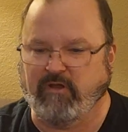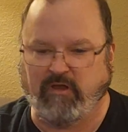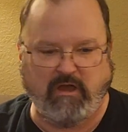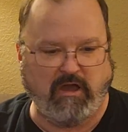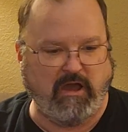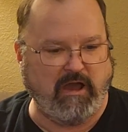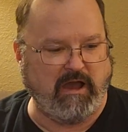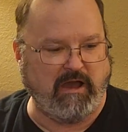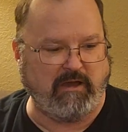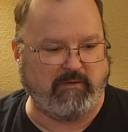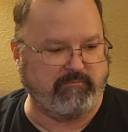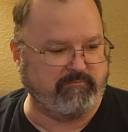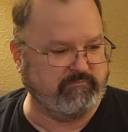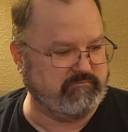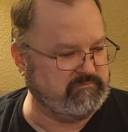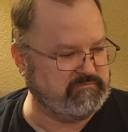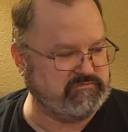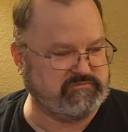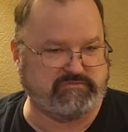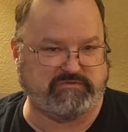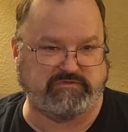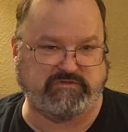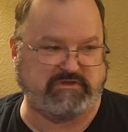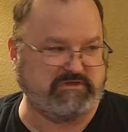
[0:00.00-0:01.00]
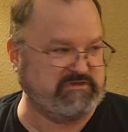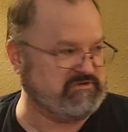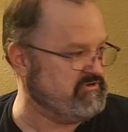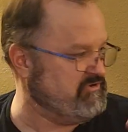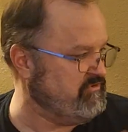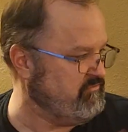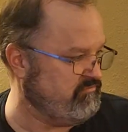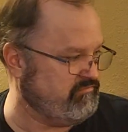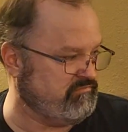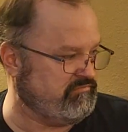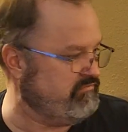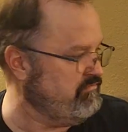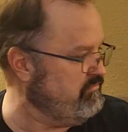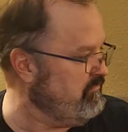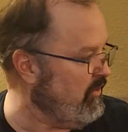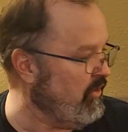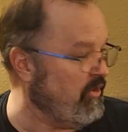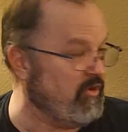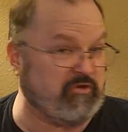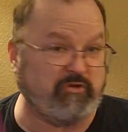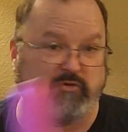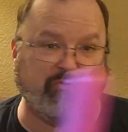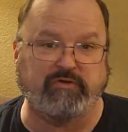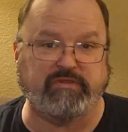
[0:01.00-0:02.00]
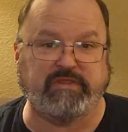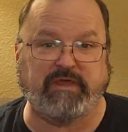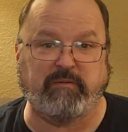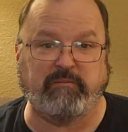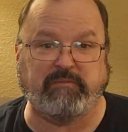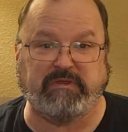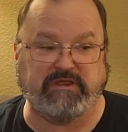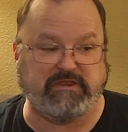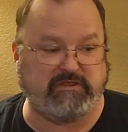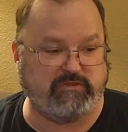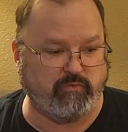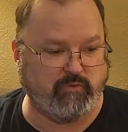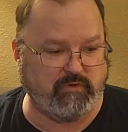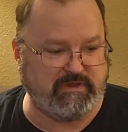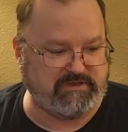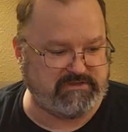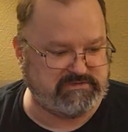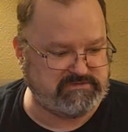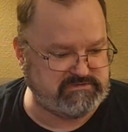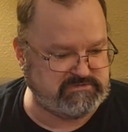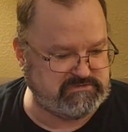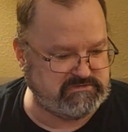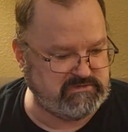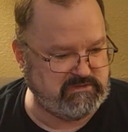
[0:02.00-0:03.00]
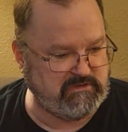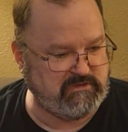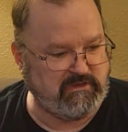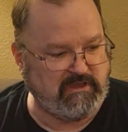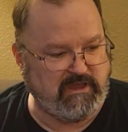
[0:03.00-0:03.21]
because you aren't doing that many twists.